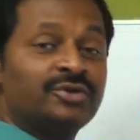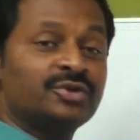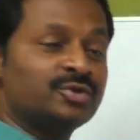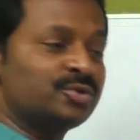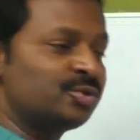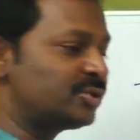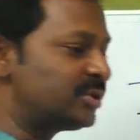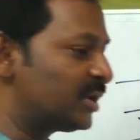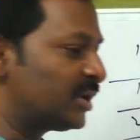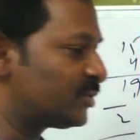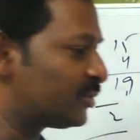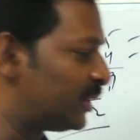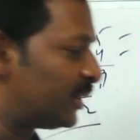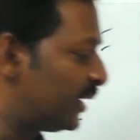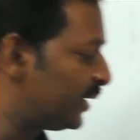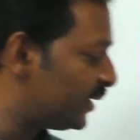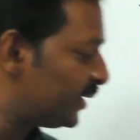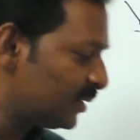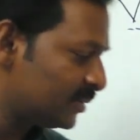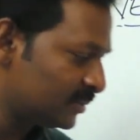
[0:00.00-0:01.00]
nunchi chusina
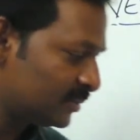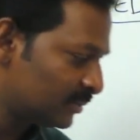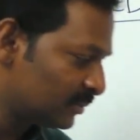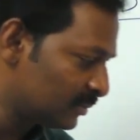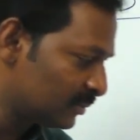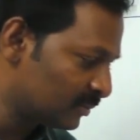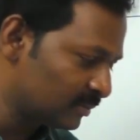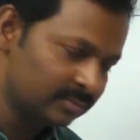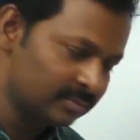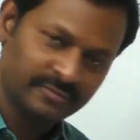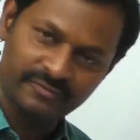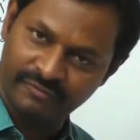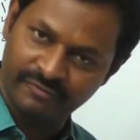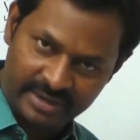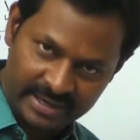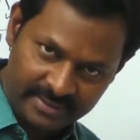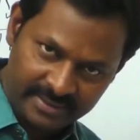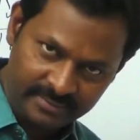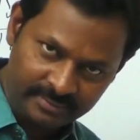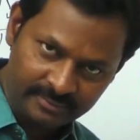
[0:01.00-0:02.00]
chudandi
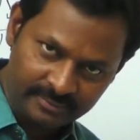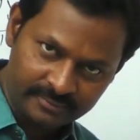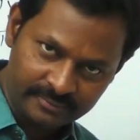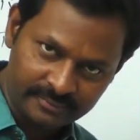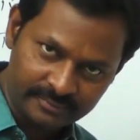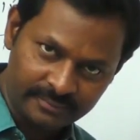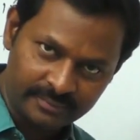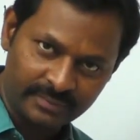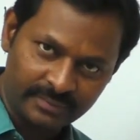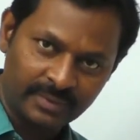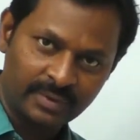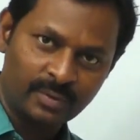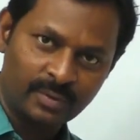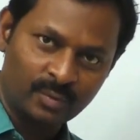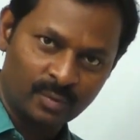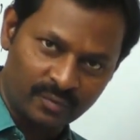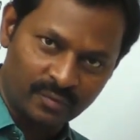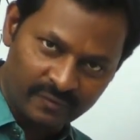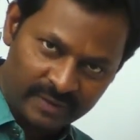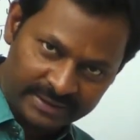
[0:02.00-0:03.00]

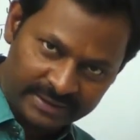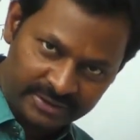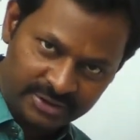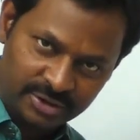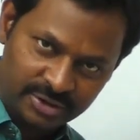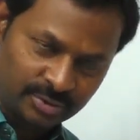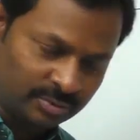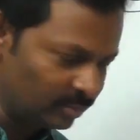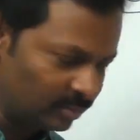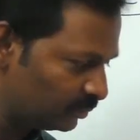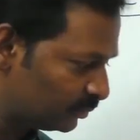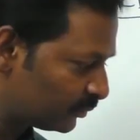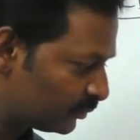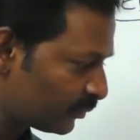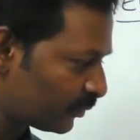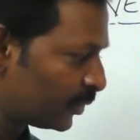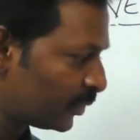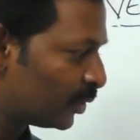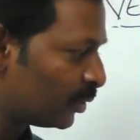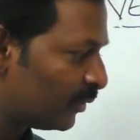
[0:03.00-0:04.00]
1 1
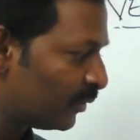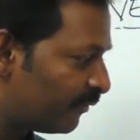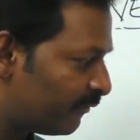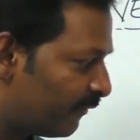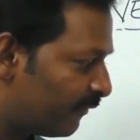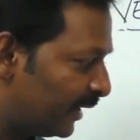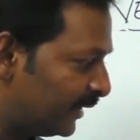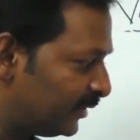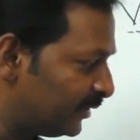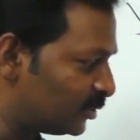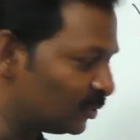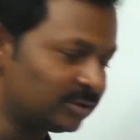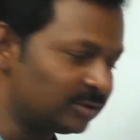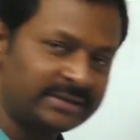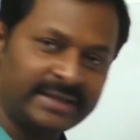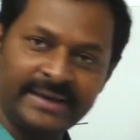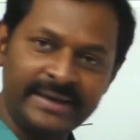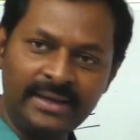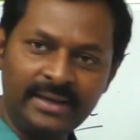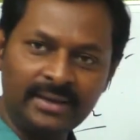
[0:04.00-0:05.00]
2 1 2
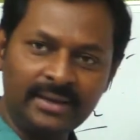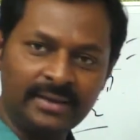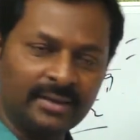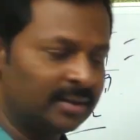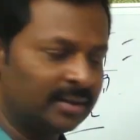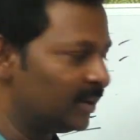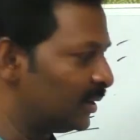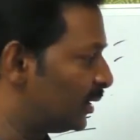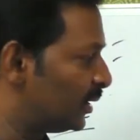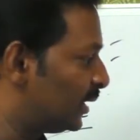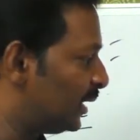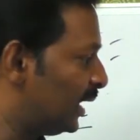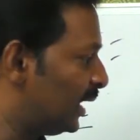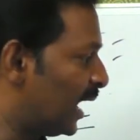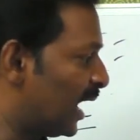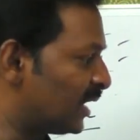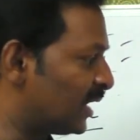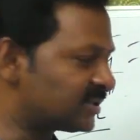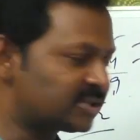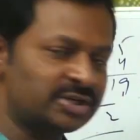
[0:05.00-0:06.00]
3
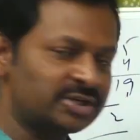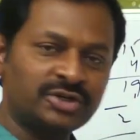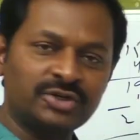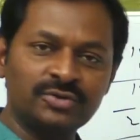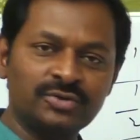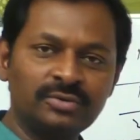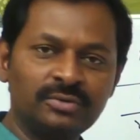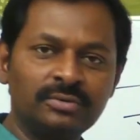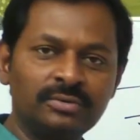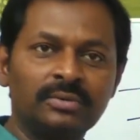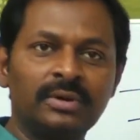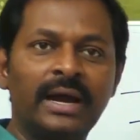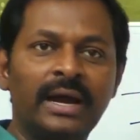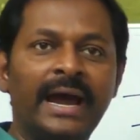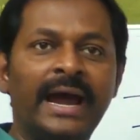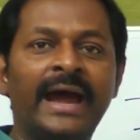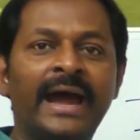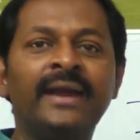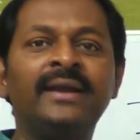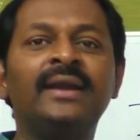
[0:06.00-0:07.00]
last 2
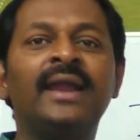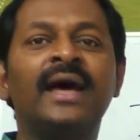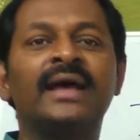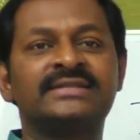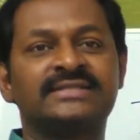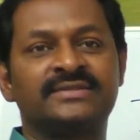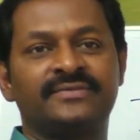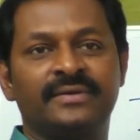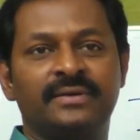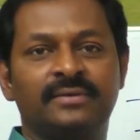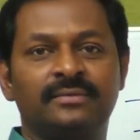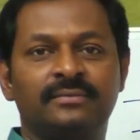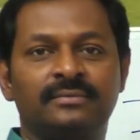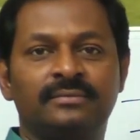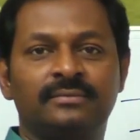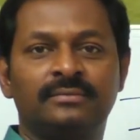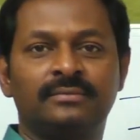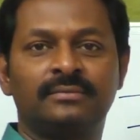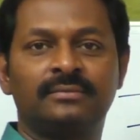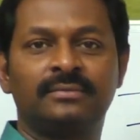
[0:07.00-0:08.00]
and last
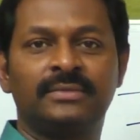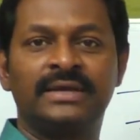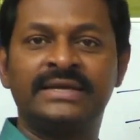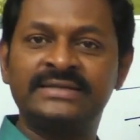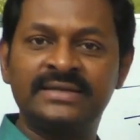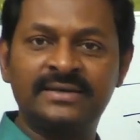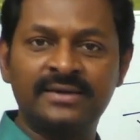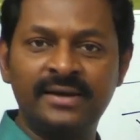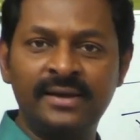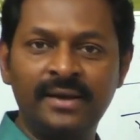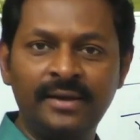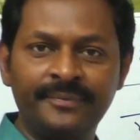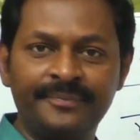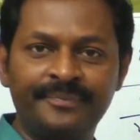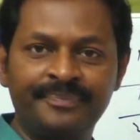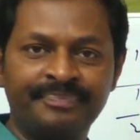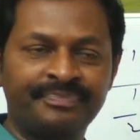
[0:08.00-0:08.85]
1 is it clear